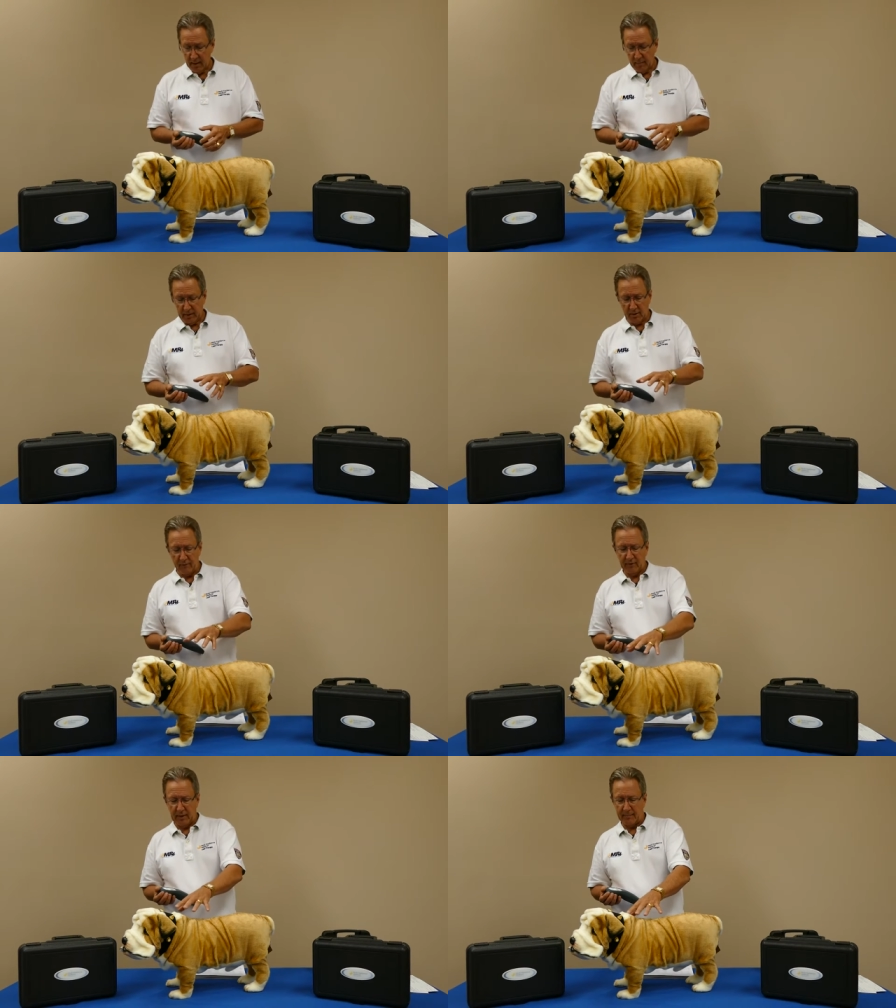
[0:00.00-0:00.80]
because
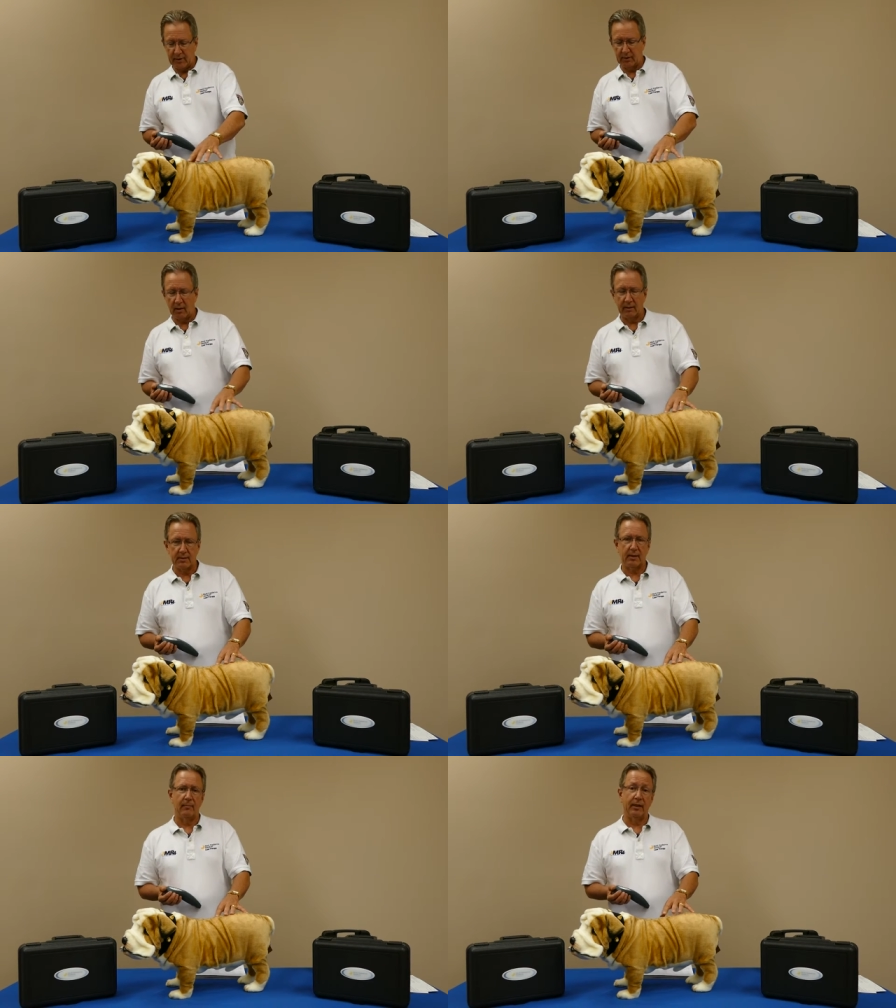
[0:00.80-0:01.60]
oftentimes a dog
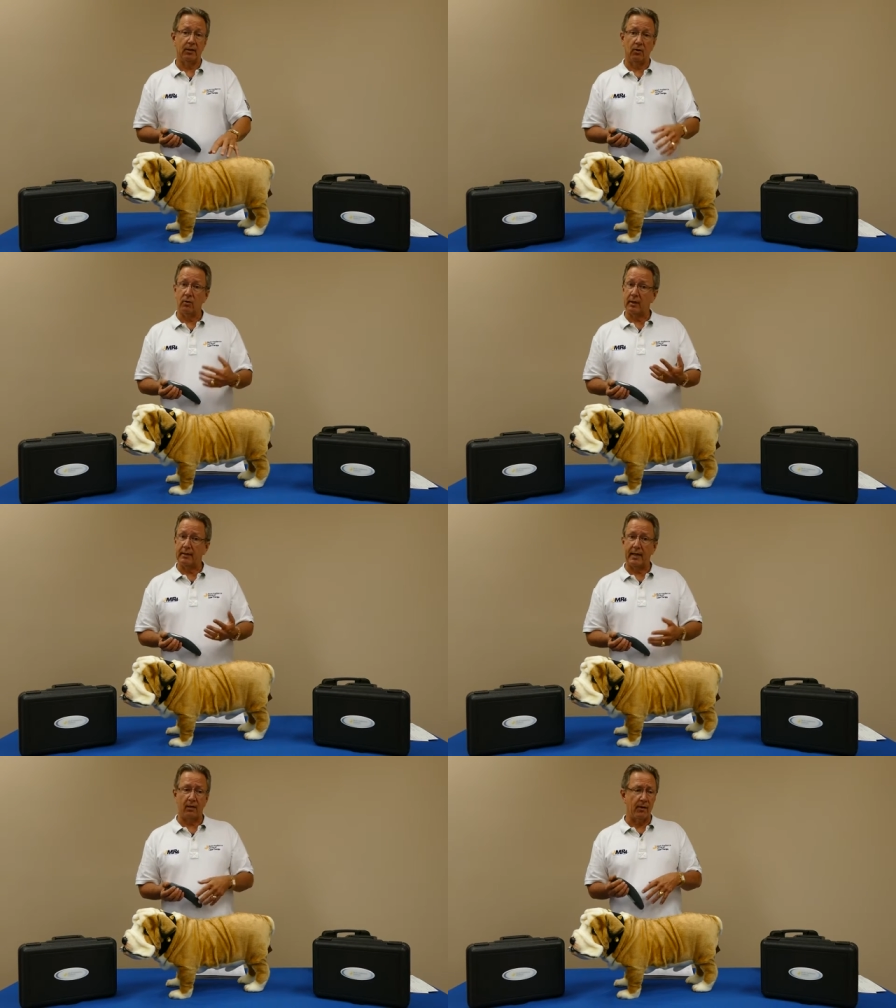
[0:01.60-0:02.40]
is coming in, or a
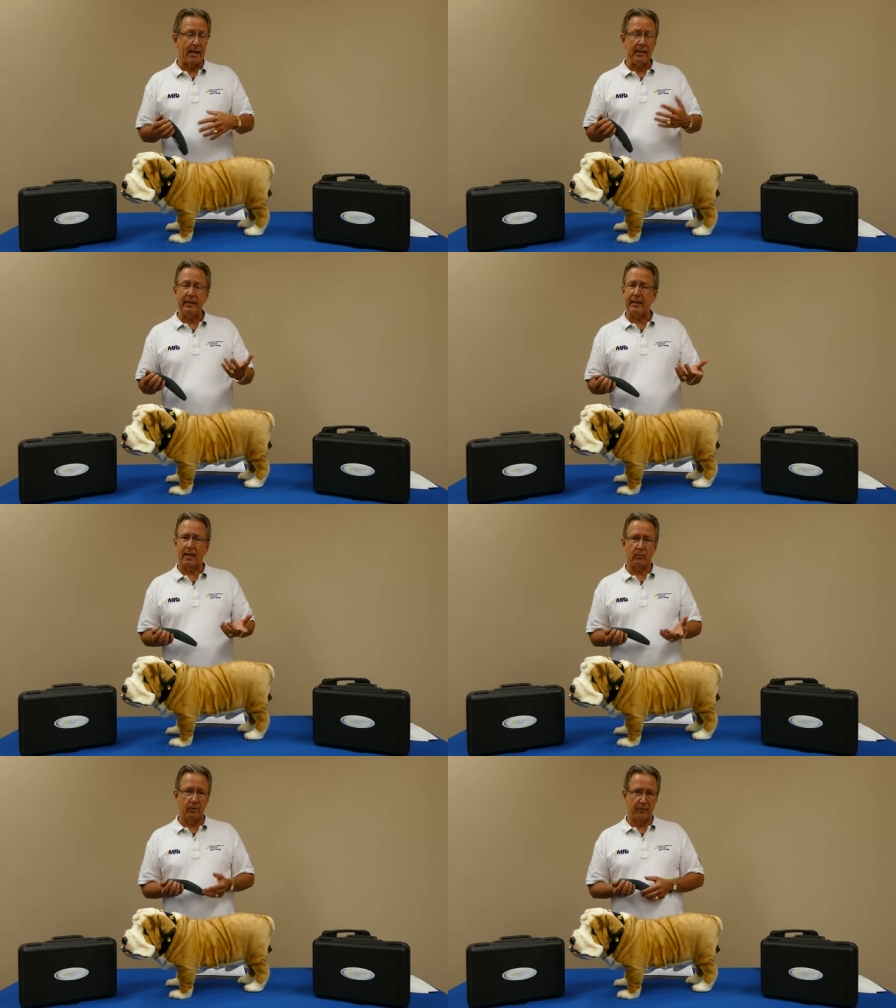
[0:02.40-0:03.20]
cat, or any
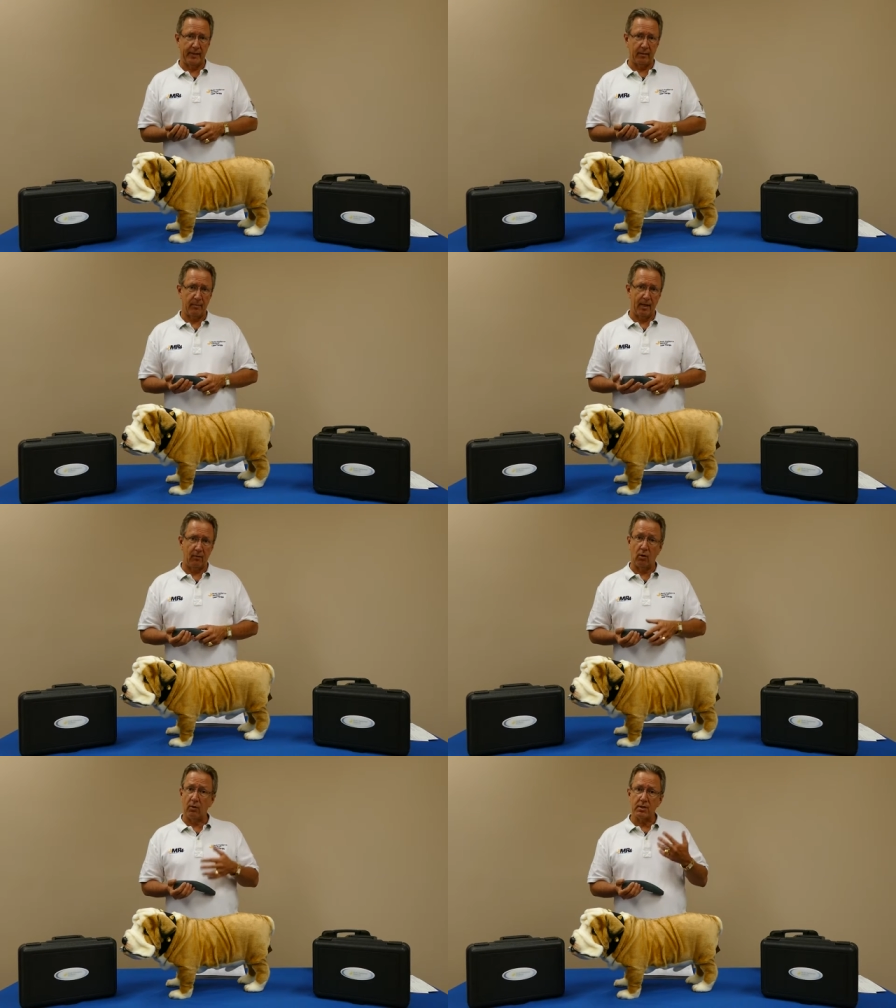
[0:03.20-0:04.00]
animal for that
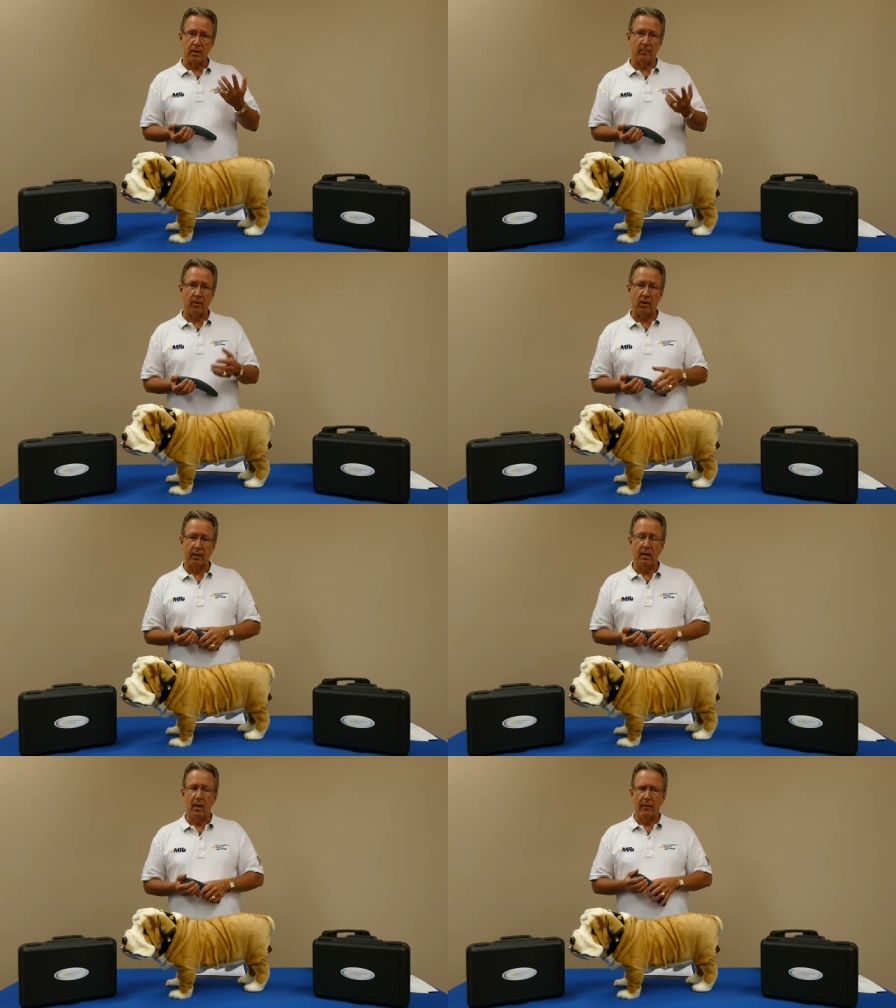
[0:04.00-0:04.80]
matter, a horse in a
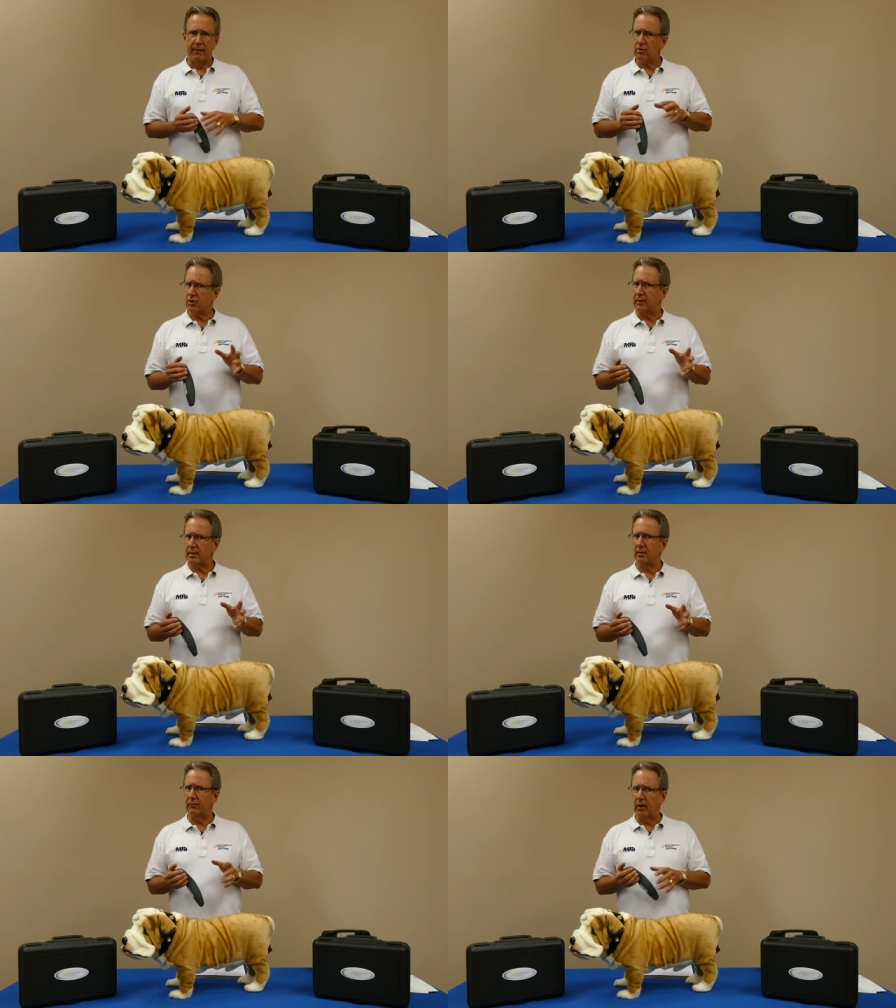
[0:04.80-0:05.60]
barn, there's
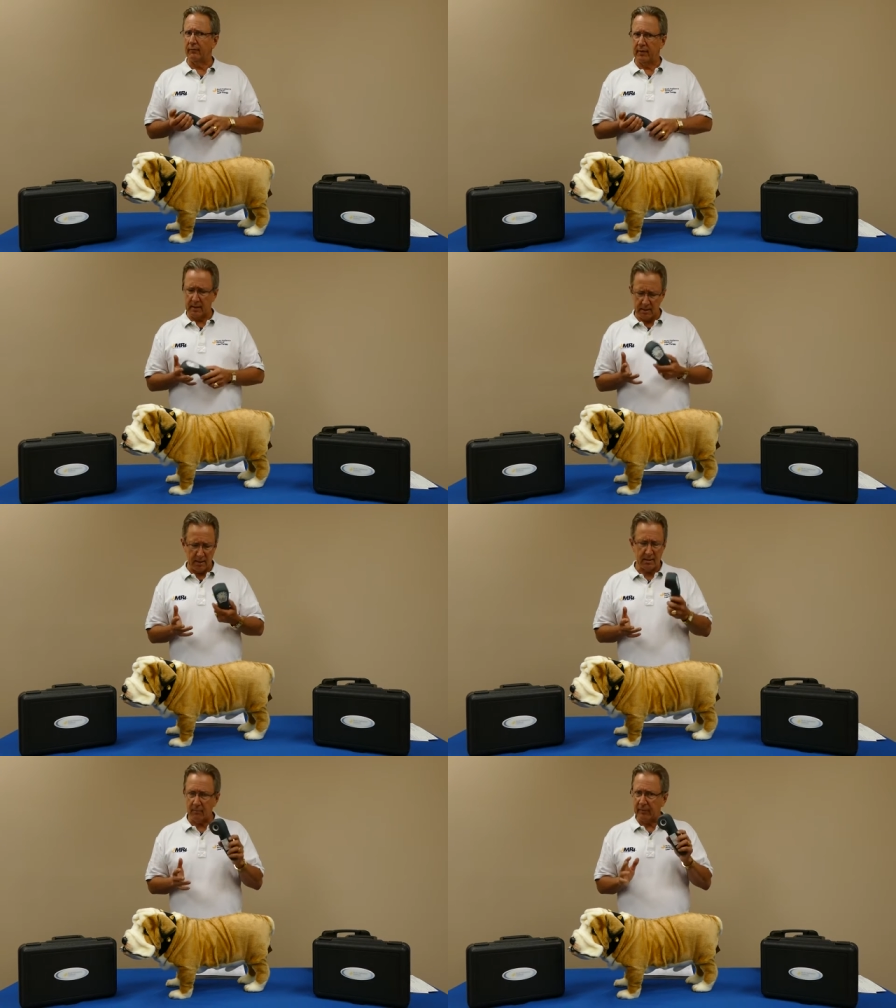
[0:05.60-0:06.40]
stress involved, and they
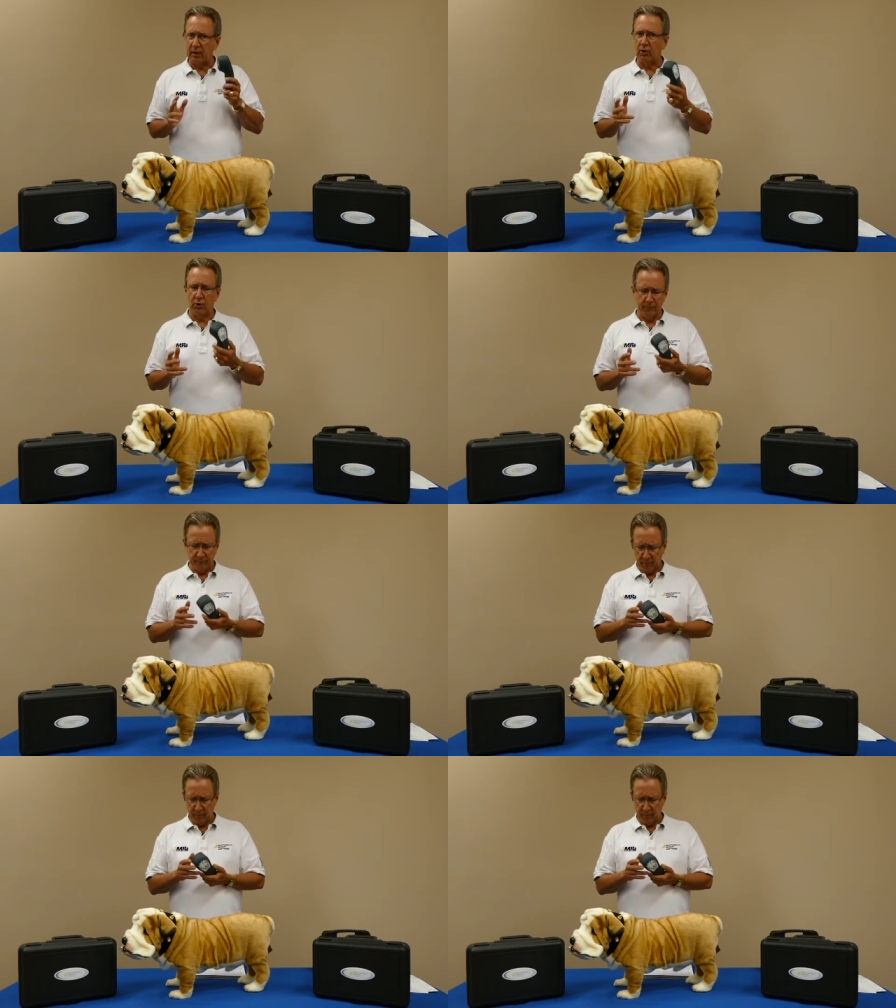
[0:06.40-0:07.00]
see something new.